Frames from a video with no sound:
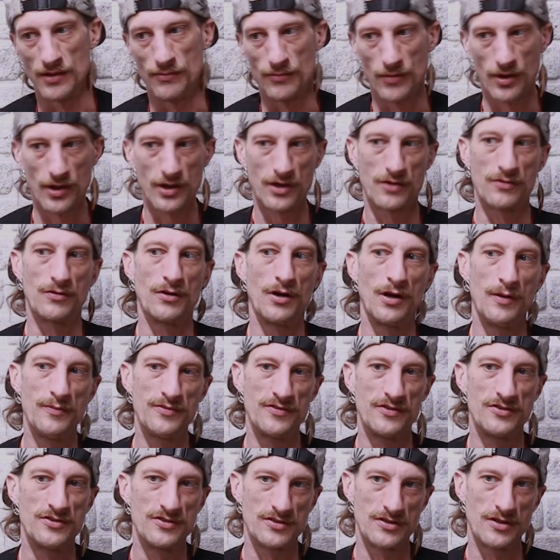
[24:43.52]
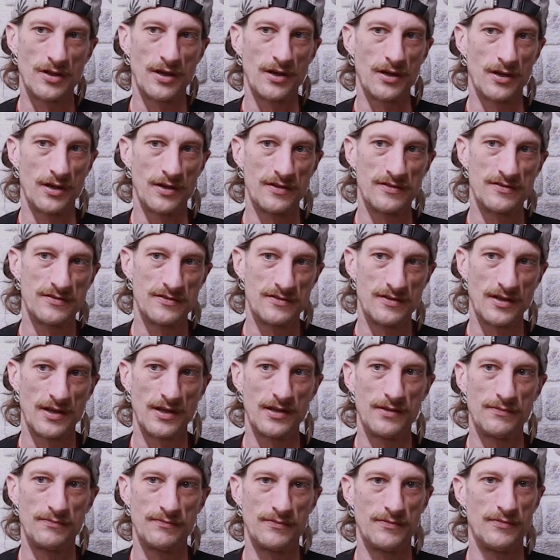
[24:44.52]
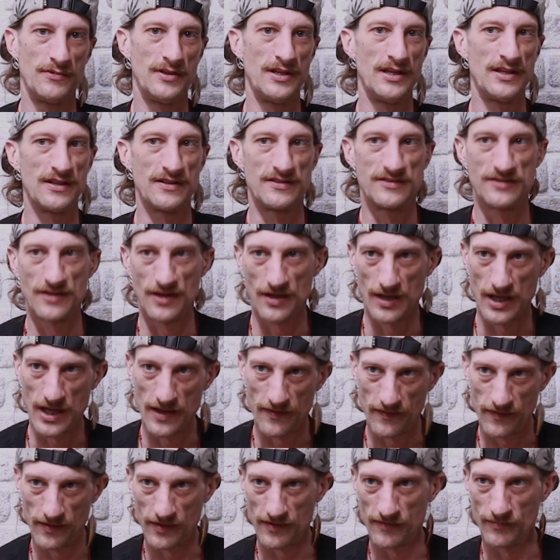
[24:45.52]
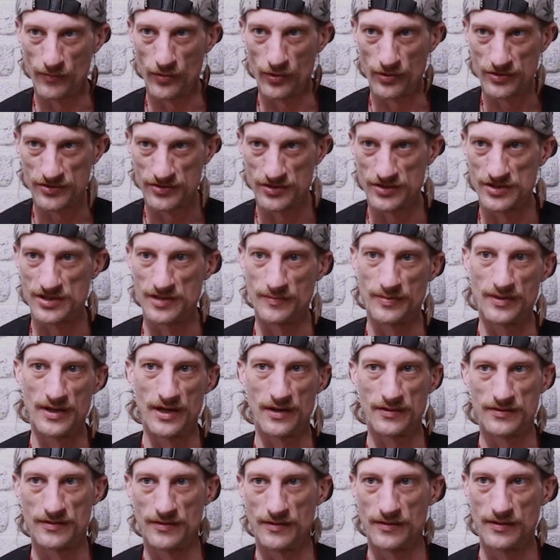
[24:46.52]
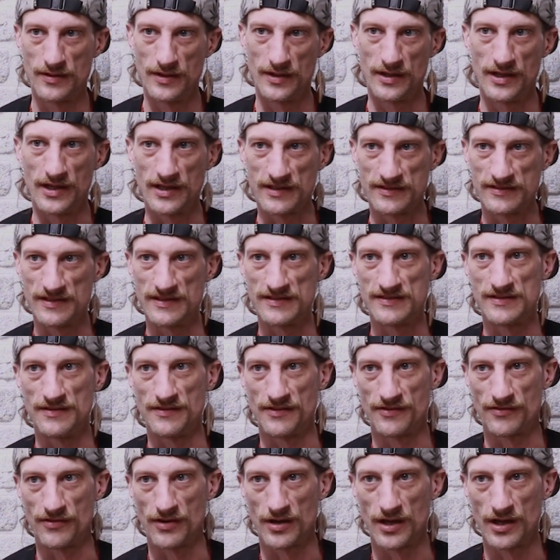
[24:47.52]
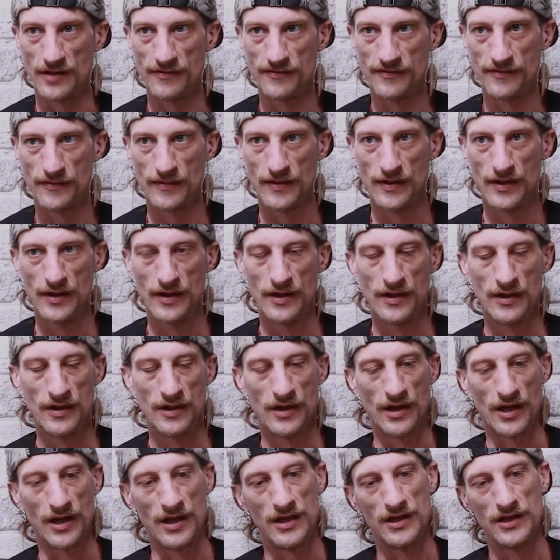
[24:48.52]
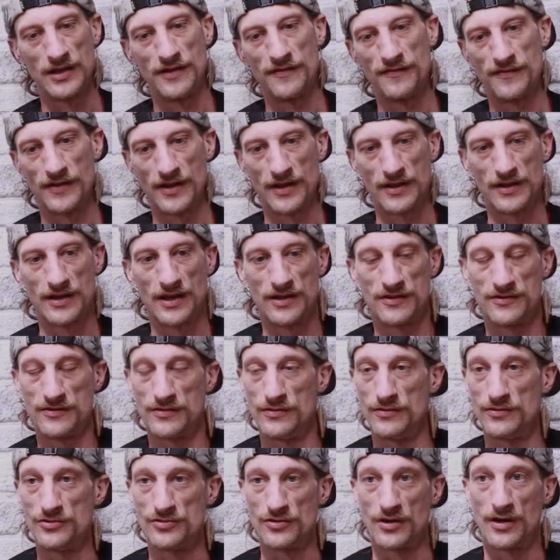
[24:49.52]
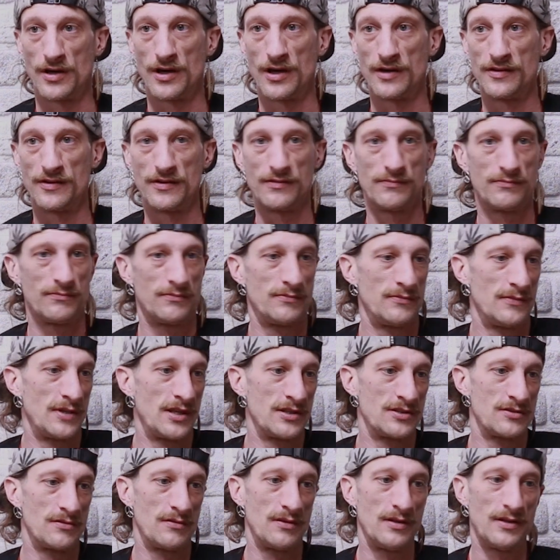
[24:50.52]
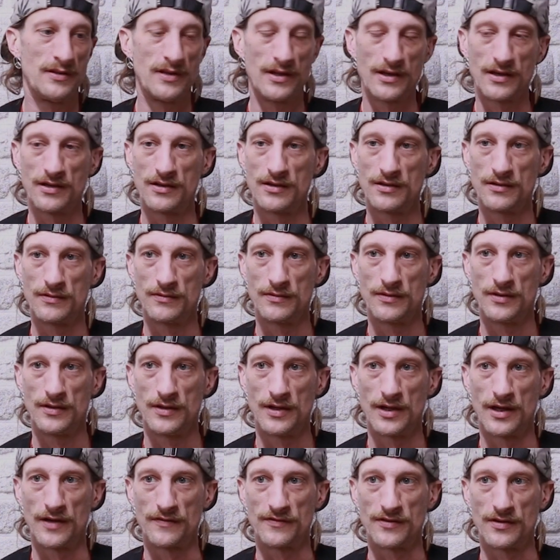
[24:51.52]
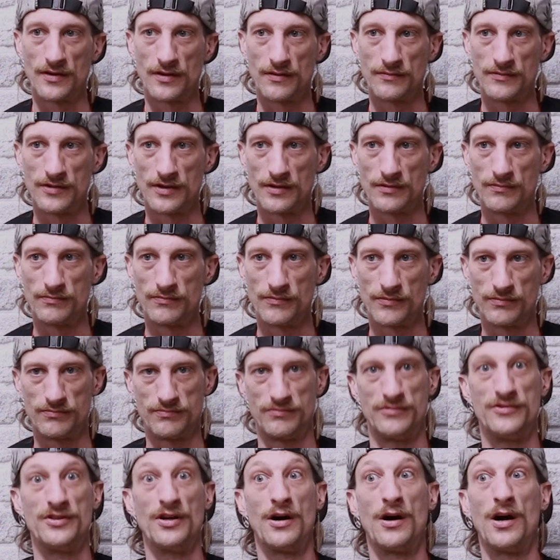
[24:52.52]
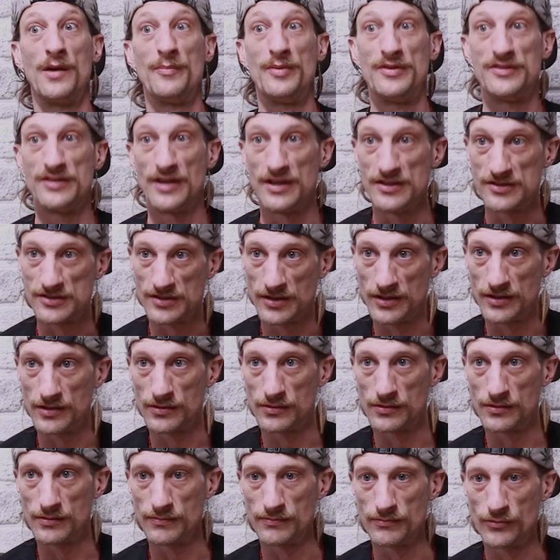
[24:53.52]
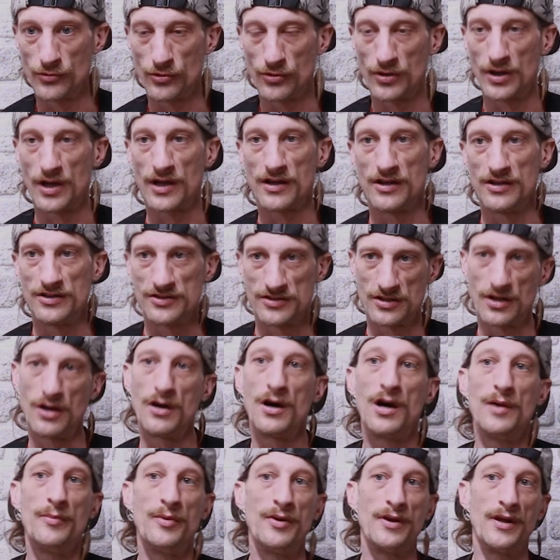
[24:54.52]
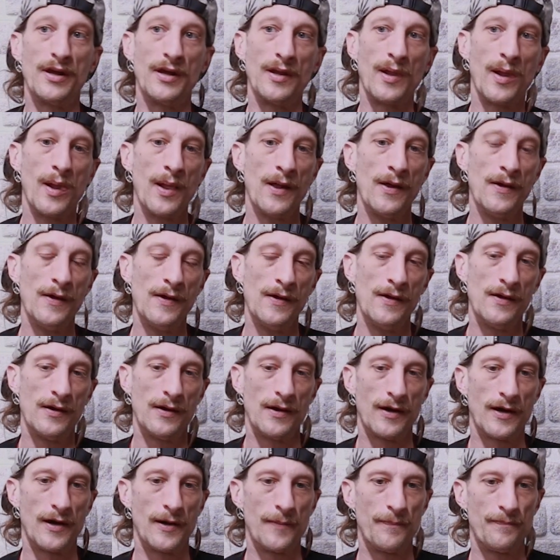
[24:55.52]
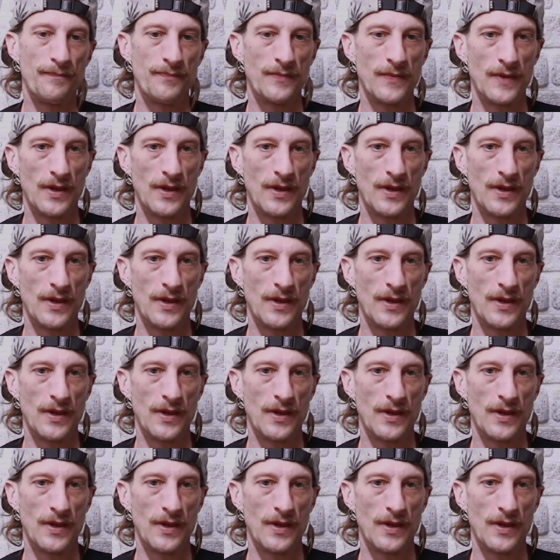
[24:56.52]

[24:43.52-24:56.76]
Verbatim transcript: the microbes are just like us. They need a certain level of moisture to be able to exist and thrive. And if they get too dry, then naturally they're going to have to, you know, die potentially, or more likely just hibernate. Um,